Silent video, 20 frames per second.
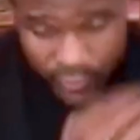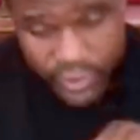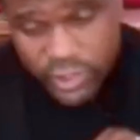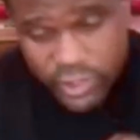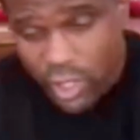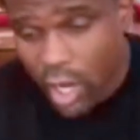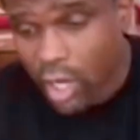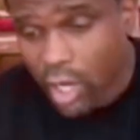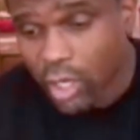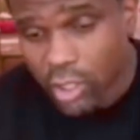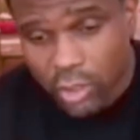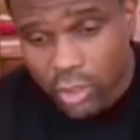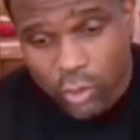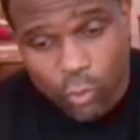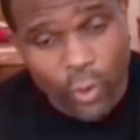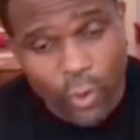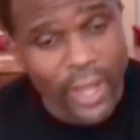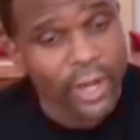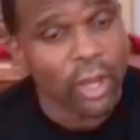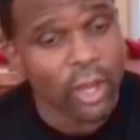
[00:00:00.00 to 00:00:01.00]
we talk
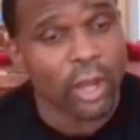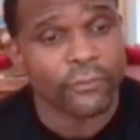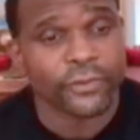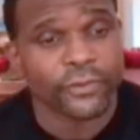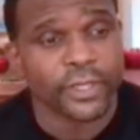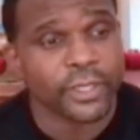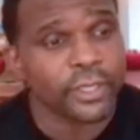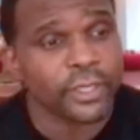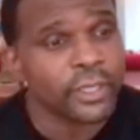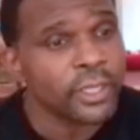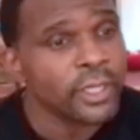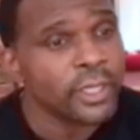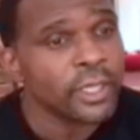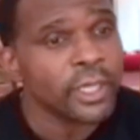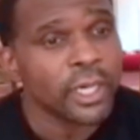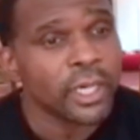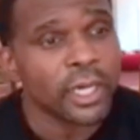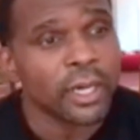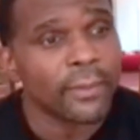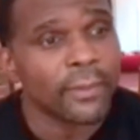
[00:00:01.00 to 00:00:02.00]
quite often.
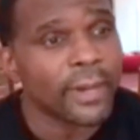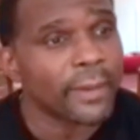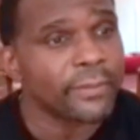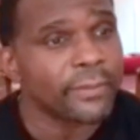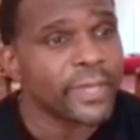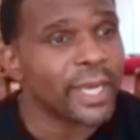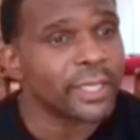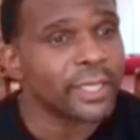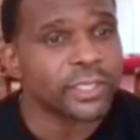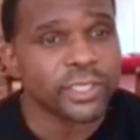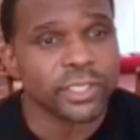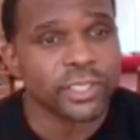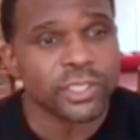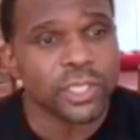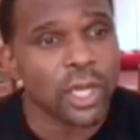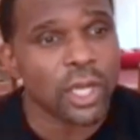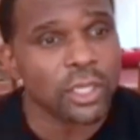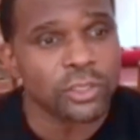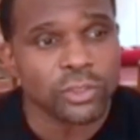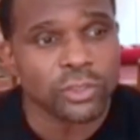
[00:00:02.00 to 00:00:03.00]
I mean, I just
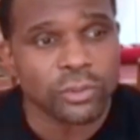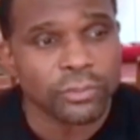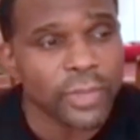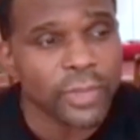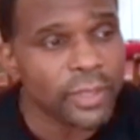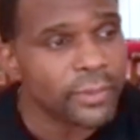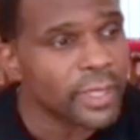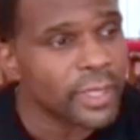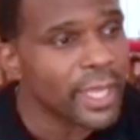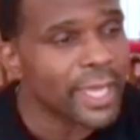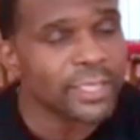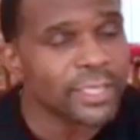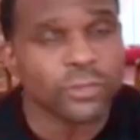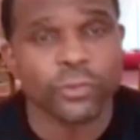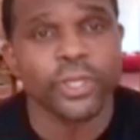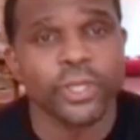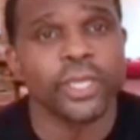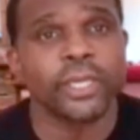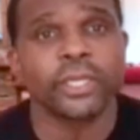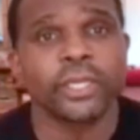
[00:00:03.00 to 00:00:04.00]
talked to him maybe last
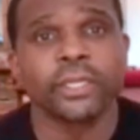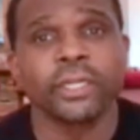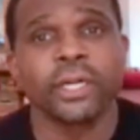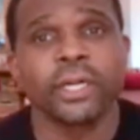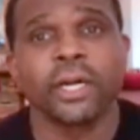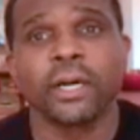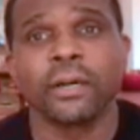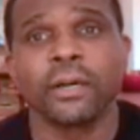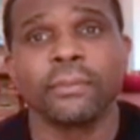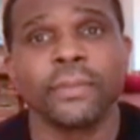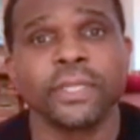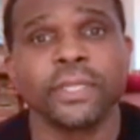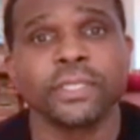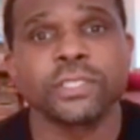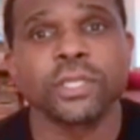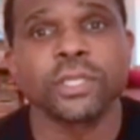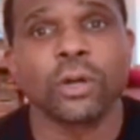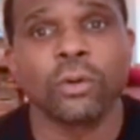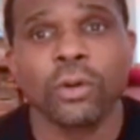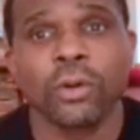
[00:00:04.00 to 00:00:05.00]
week. And
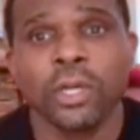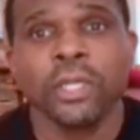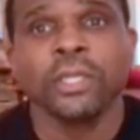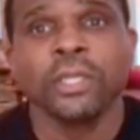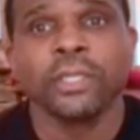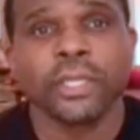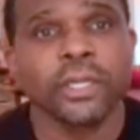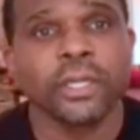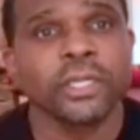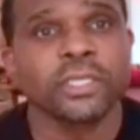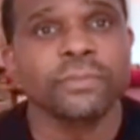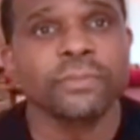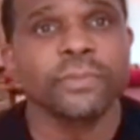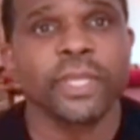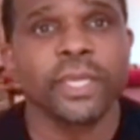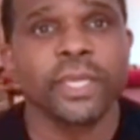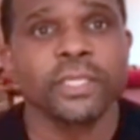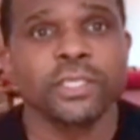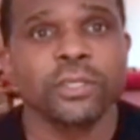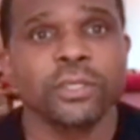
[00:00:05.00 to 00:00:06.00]
so there are some
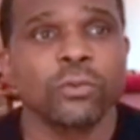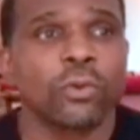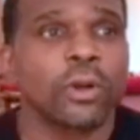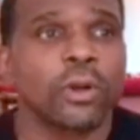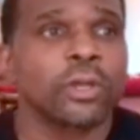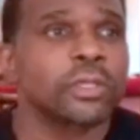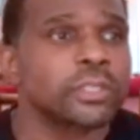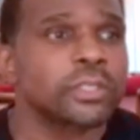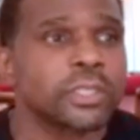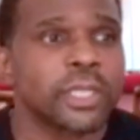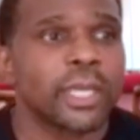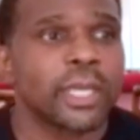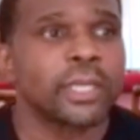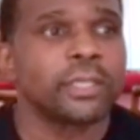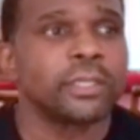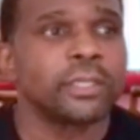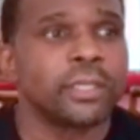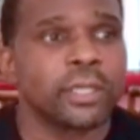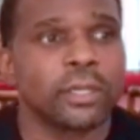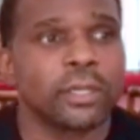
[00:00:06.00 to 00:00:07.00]
things in the works.
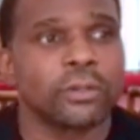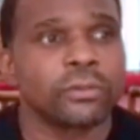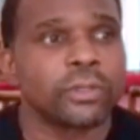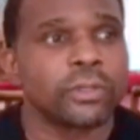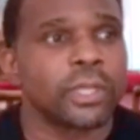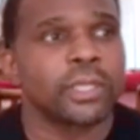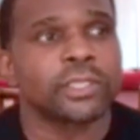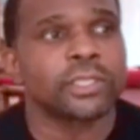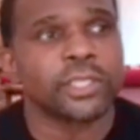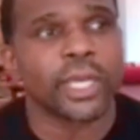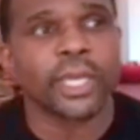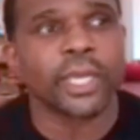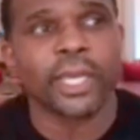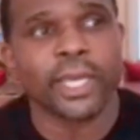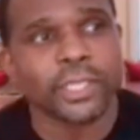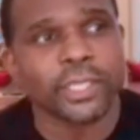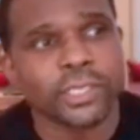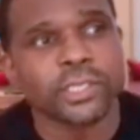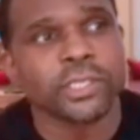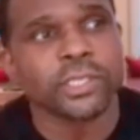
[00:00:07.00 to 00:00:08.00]
And, you know, Jay
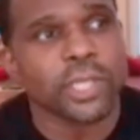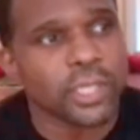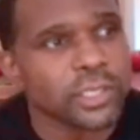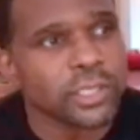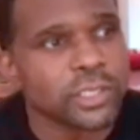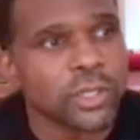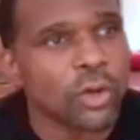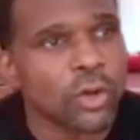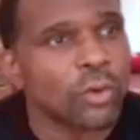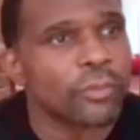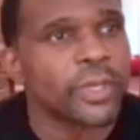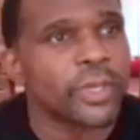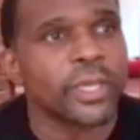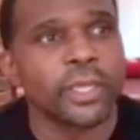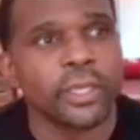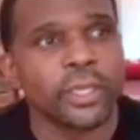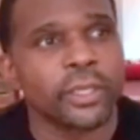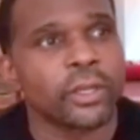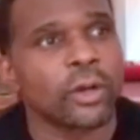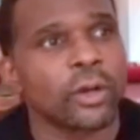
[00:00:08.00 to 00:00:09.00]
has told
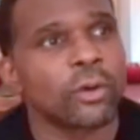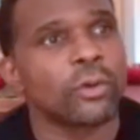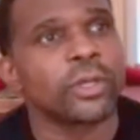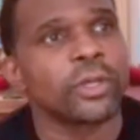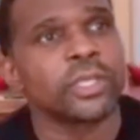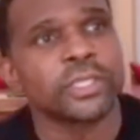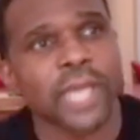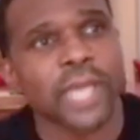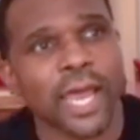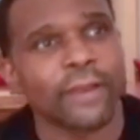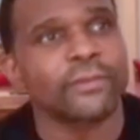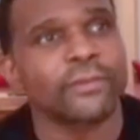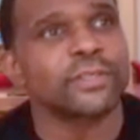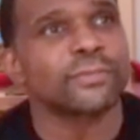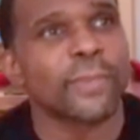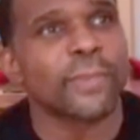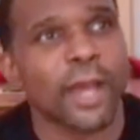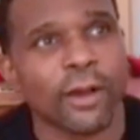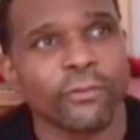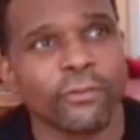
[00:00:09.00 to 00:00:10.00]
me, you know, he's out of
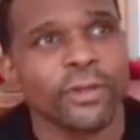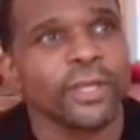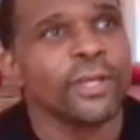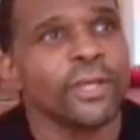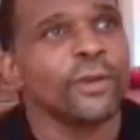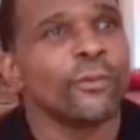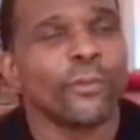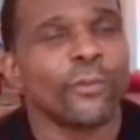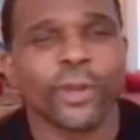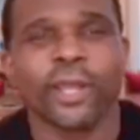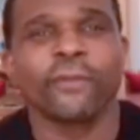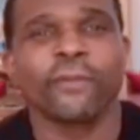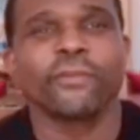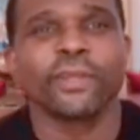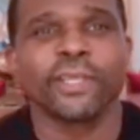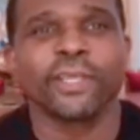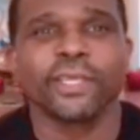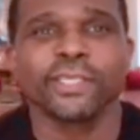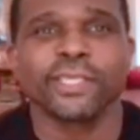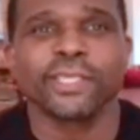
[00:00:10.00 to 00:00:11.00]
his mouth.
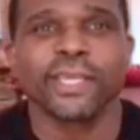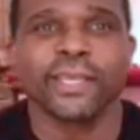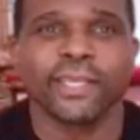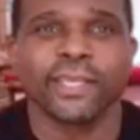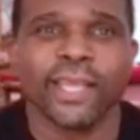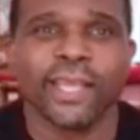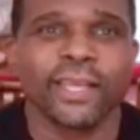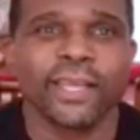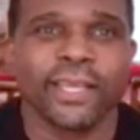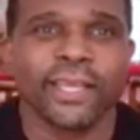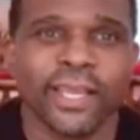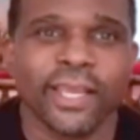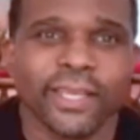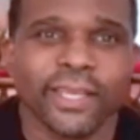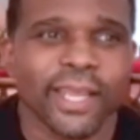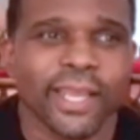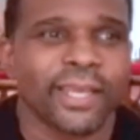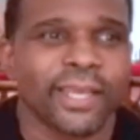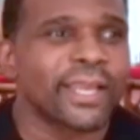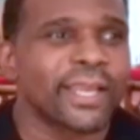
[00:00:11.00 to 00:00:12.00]
Whatever it is
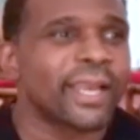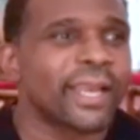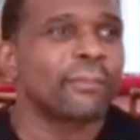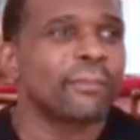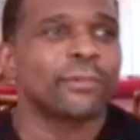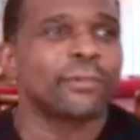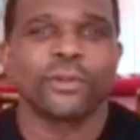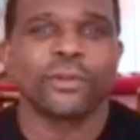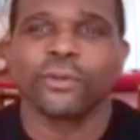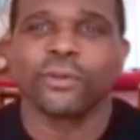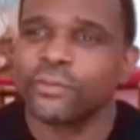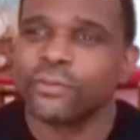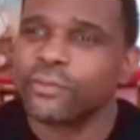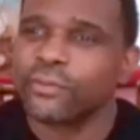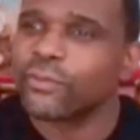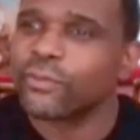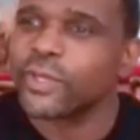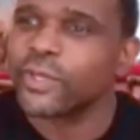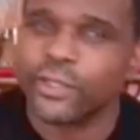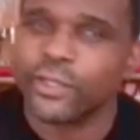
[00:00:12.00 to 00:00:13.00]
that I'm doing,
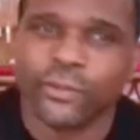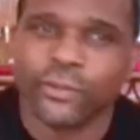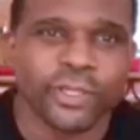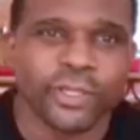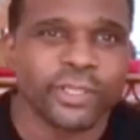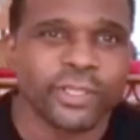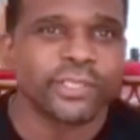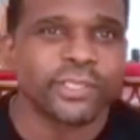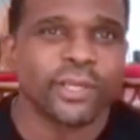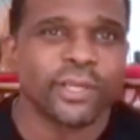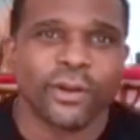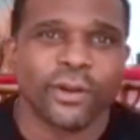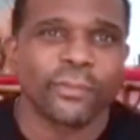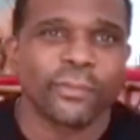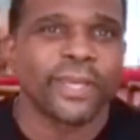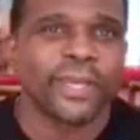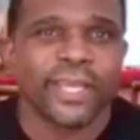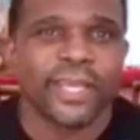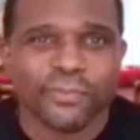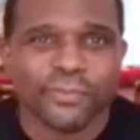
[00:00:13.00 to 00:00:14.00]
we doing. So, I
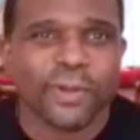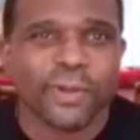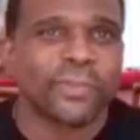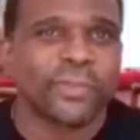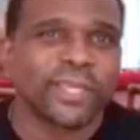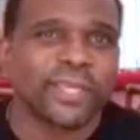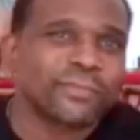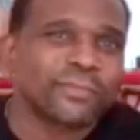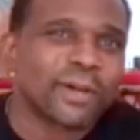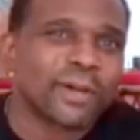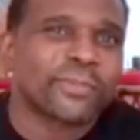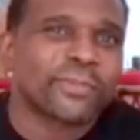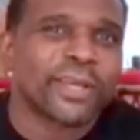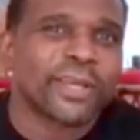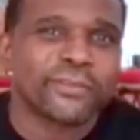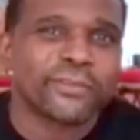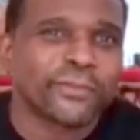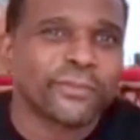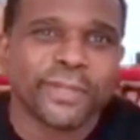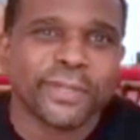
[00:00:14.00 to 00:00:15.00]
mean, that's my
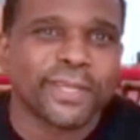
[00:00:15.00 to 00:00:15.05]
brother from